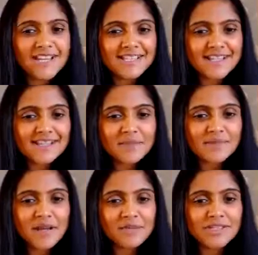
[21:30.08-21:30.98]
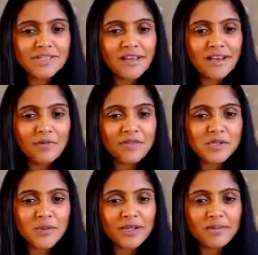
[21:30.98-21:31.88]
Dada when you turn up with a
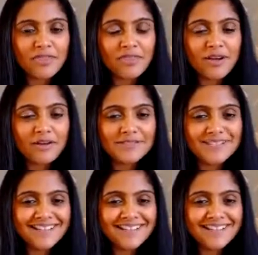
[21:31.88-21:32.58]
20-month-old?